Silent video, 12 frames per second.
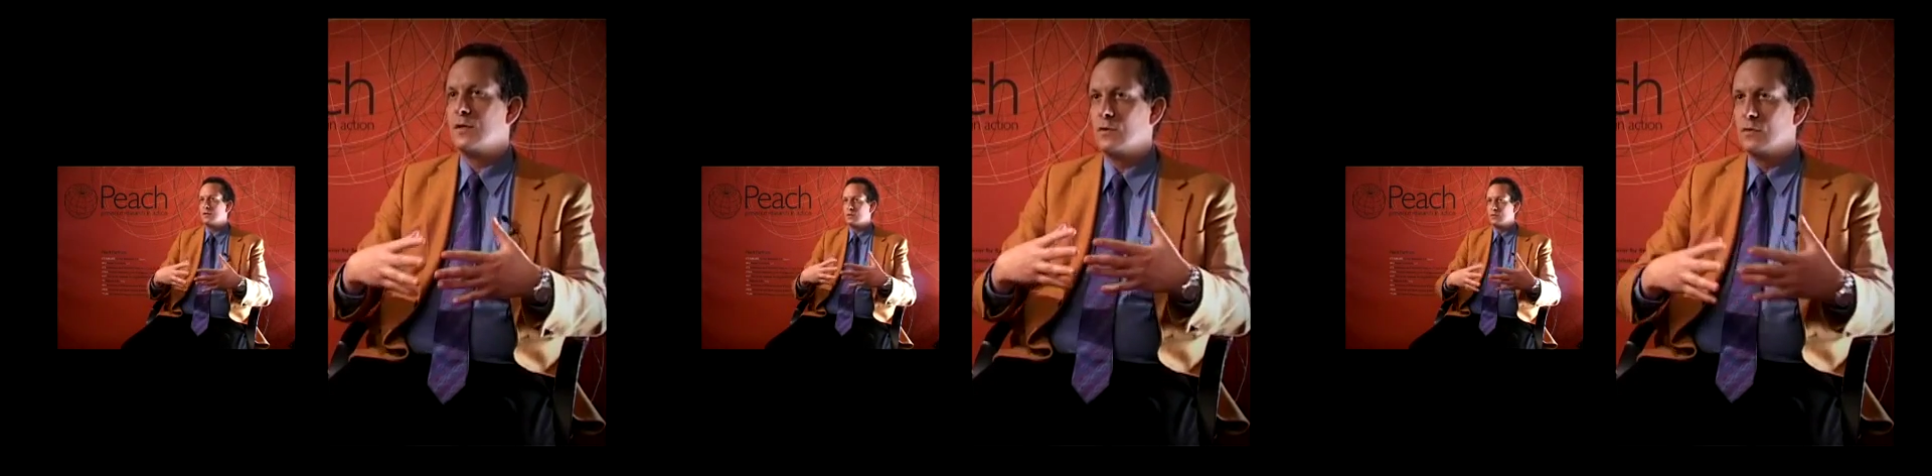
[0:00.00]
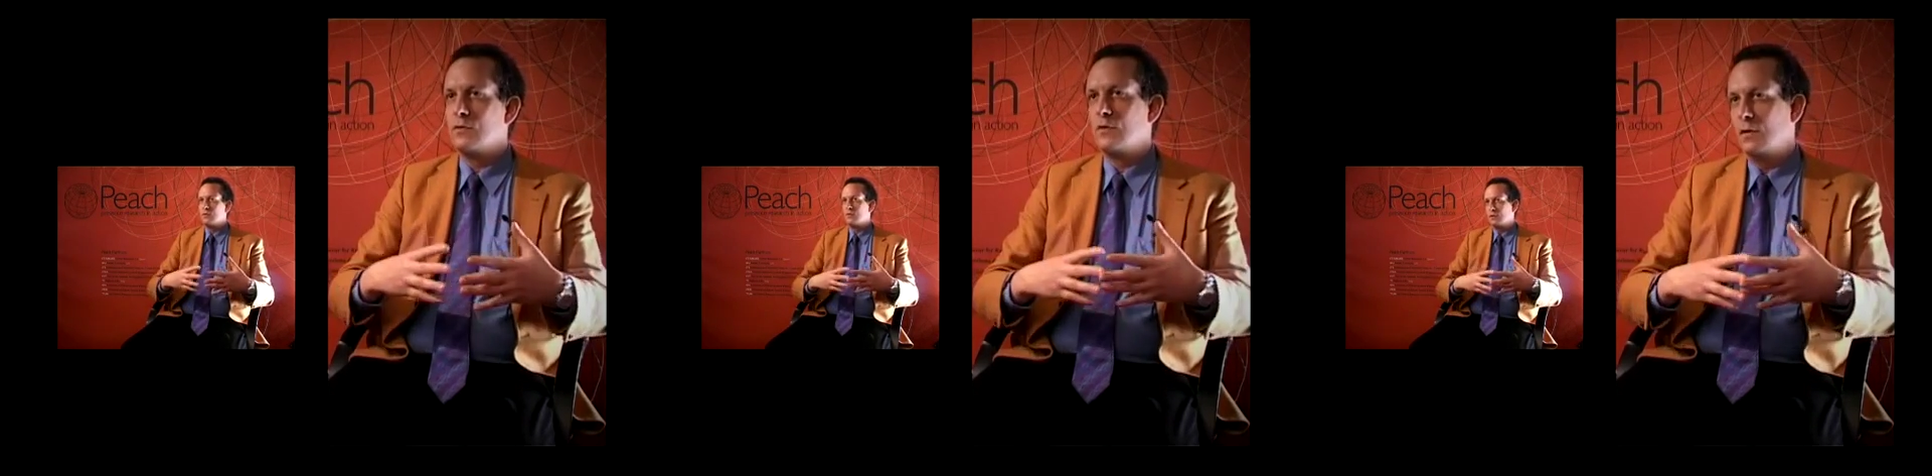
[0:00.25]
to
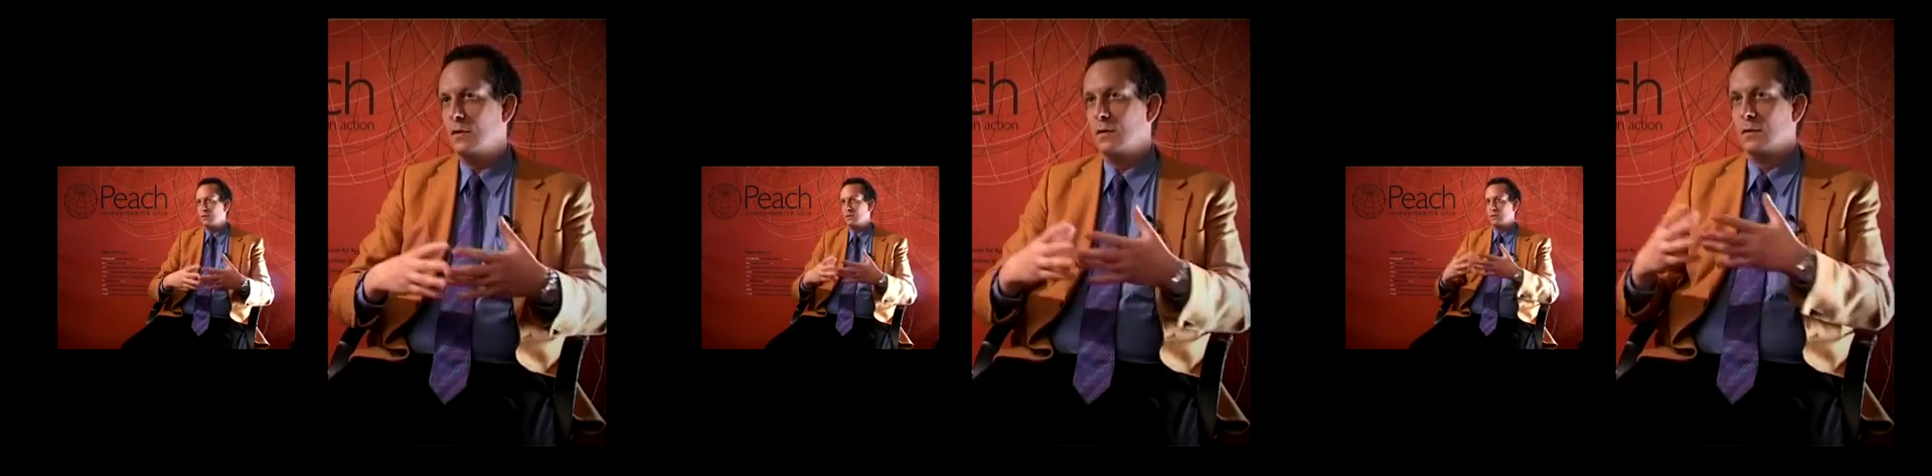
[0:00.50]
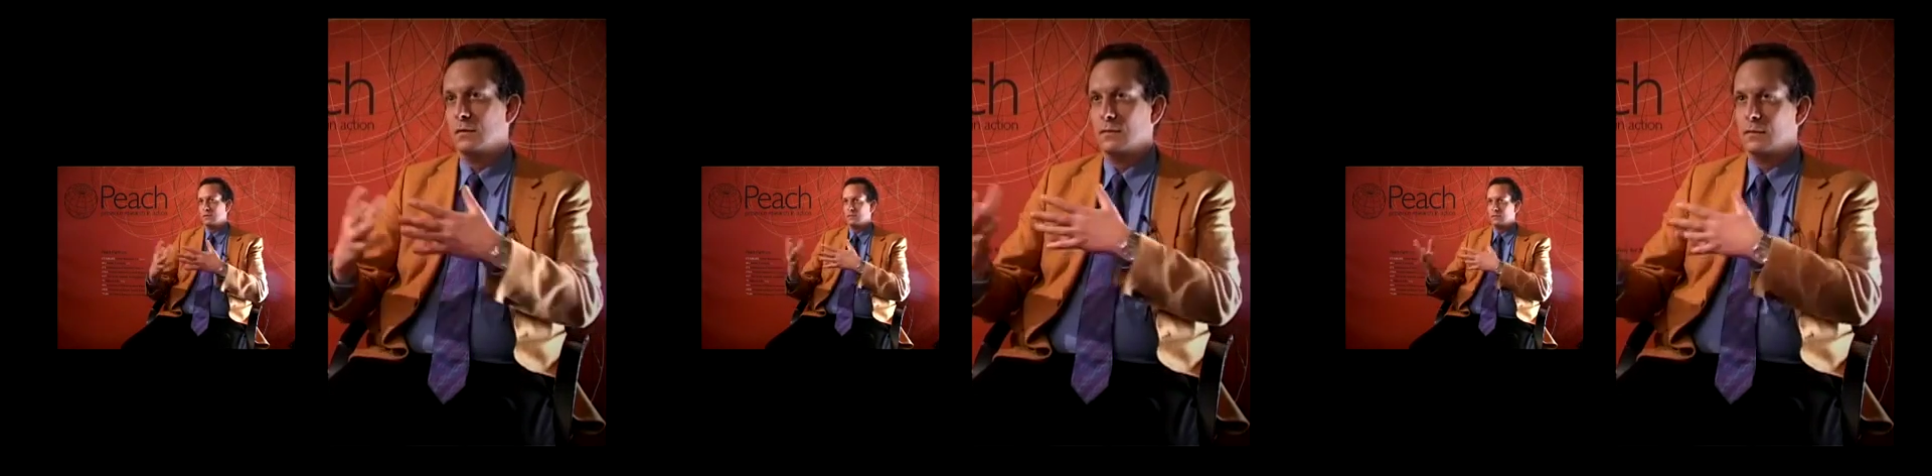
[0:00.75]

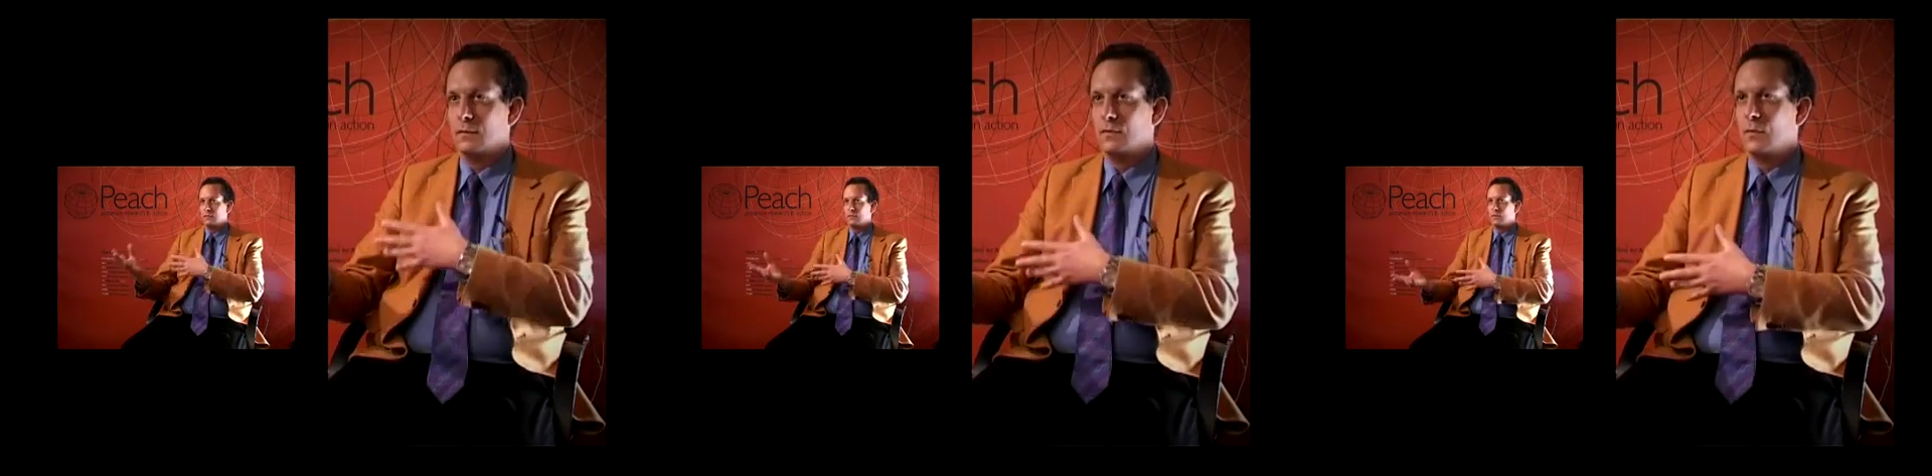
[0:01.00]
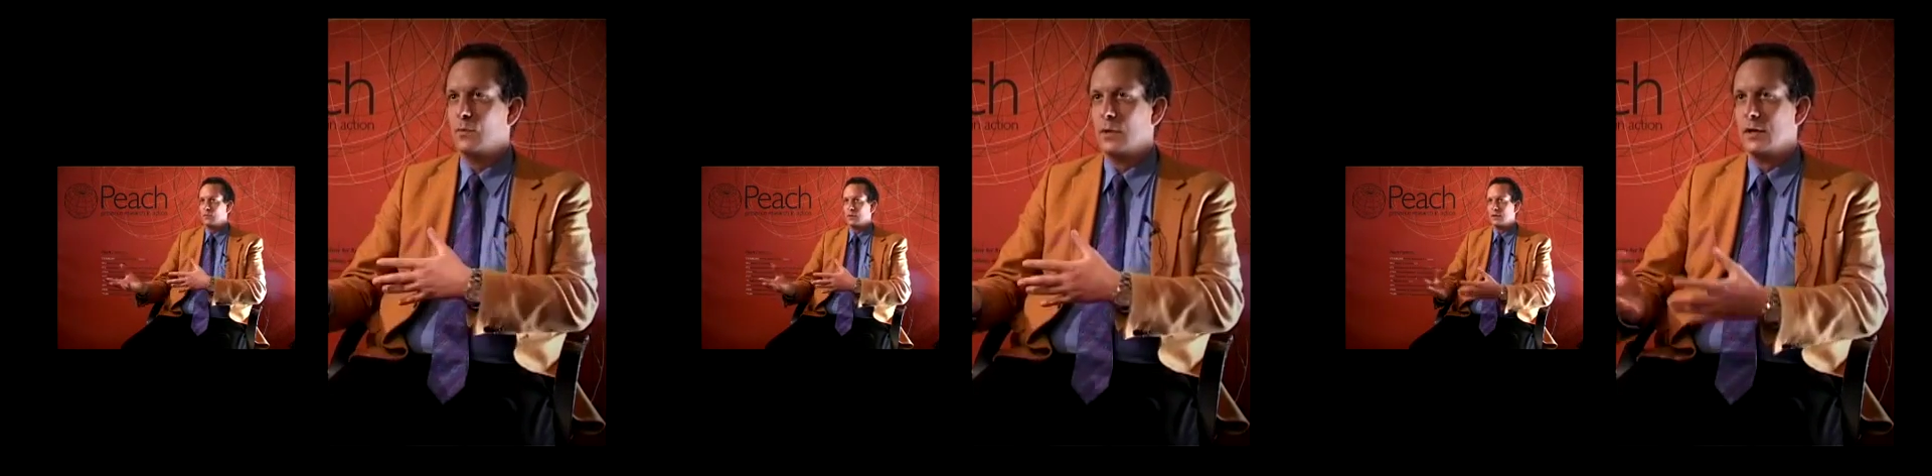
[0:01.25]
control the
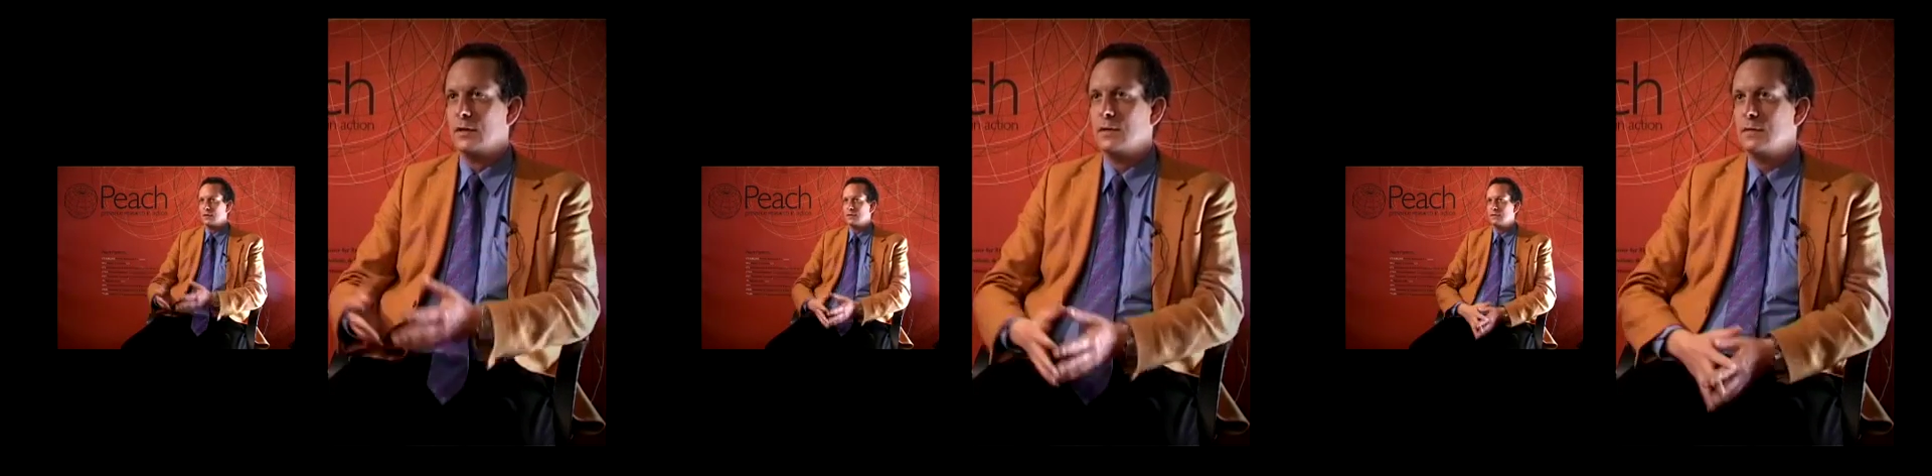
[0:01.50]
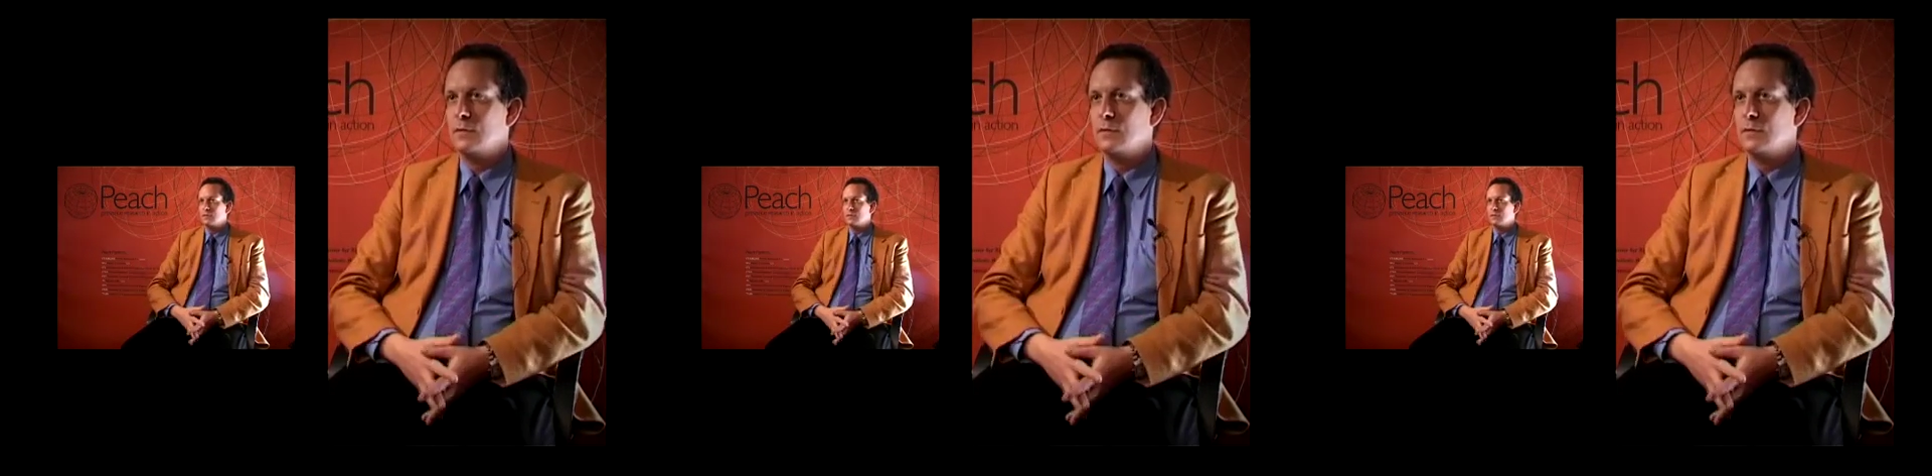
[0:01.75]
robot,